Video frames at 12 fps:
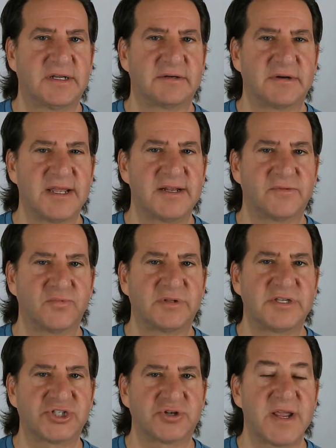right?
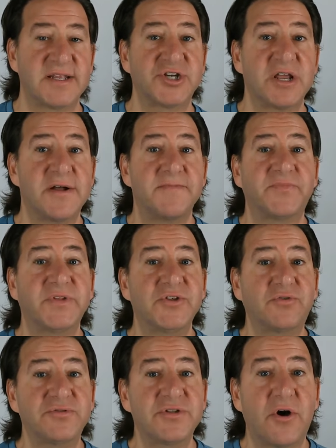Really strange.
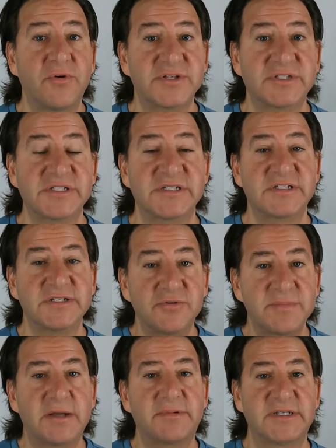You'll notice this, and you'll
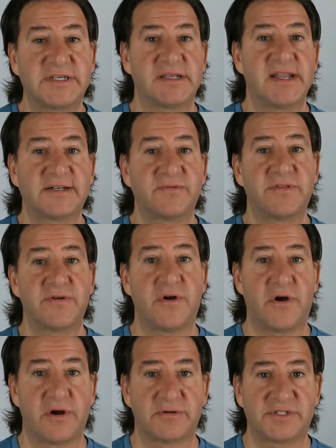be able to connect with your
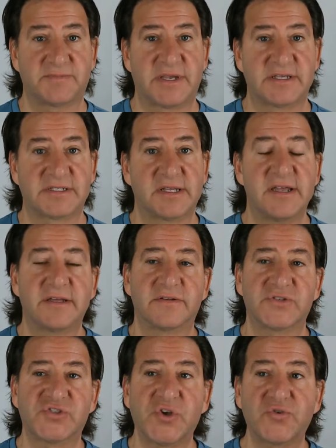heart space. The
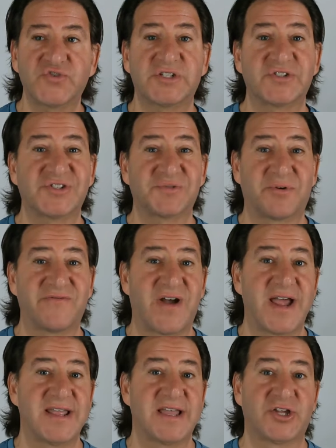solstice is
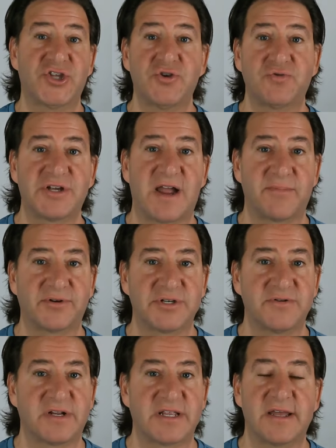providing a huge
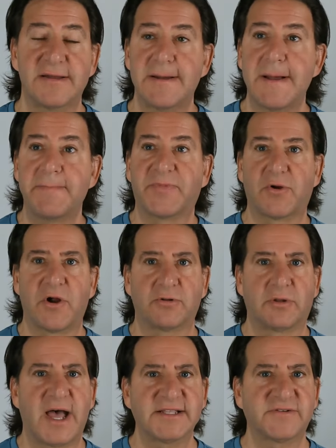opportunity. There are
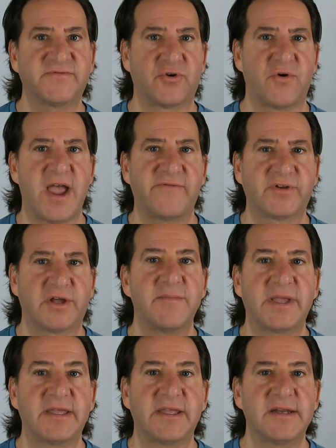lots of craft
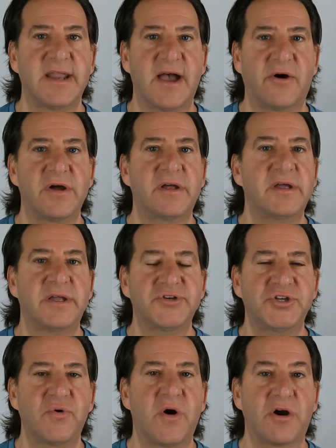coming in now
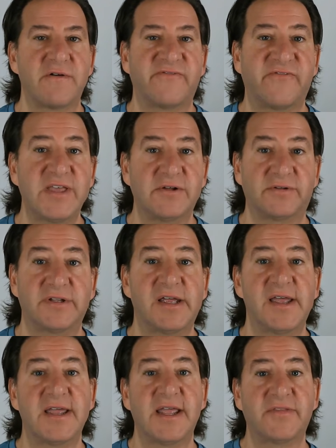to our field,
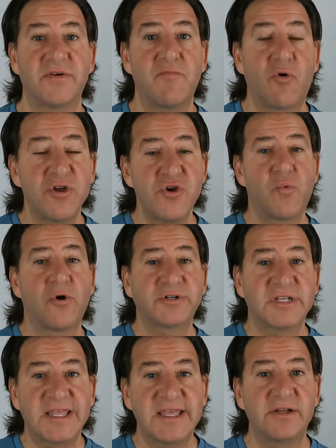and the more you work
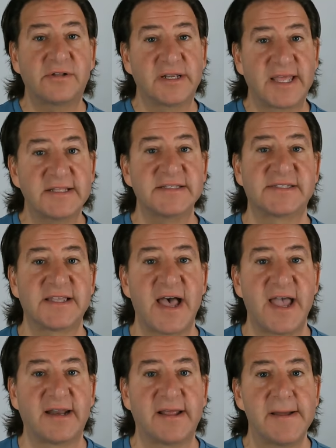to heal and get
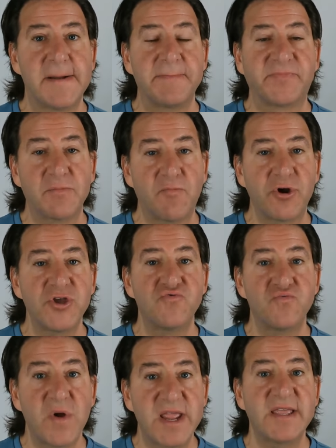inside, the more you
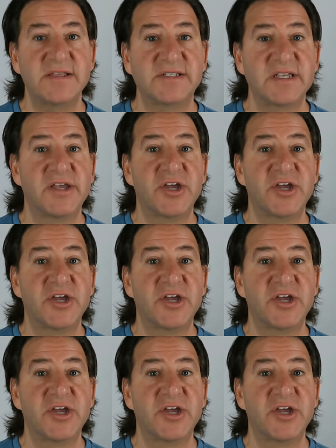raise